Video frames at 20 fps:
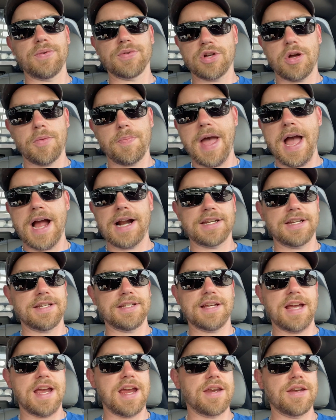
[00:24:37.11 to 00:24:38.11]
was all packed in
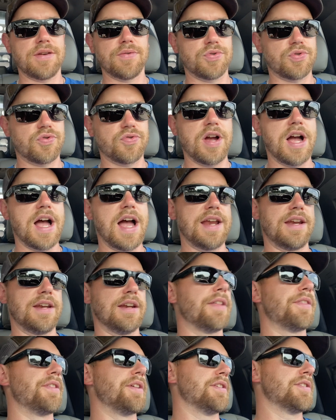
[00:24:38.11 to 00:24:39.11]
tight and it was dry,
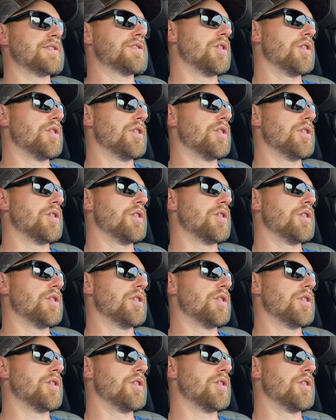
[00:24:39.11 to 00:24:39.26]
nothing.